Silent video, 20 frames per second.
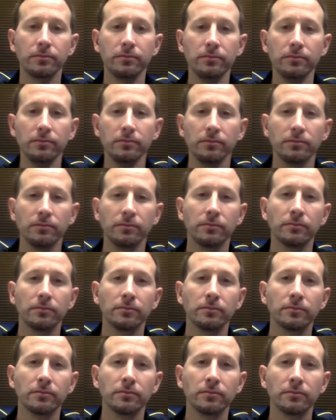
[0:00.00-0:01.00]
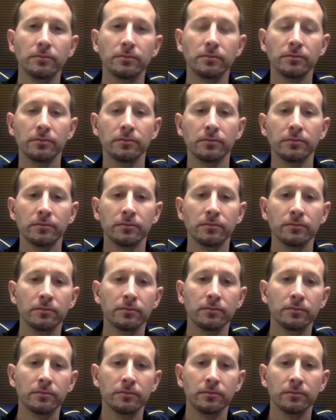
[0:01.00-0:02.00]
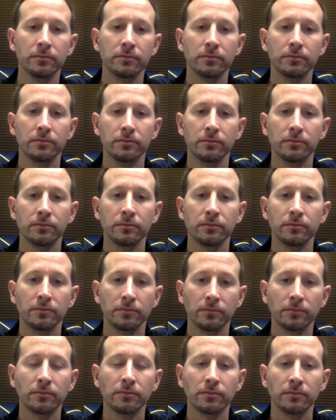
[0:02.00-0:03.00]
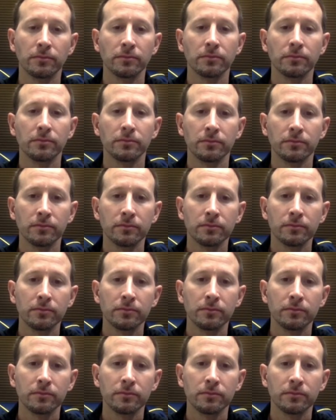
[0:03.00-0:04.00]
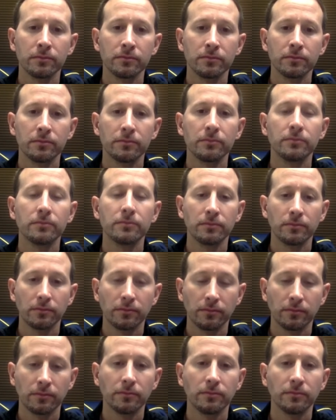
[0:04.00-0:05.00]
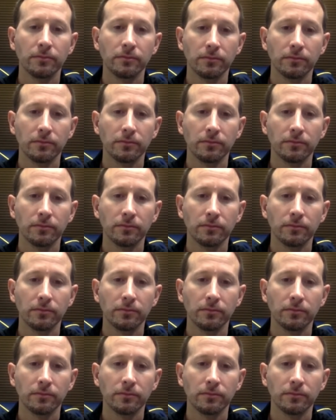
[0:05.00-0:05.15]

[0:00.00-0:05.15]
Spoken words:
The person shown says nothing.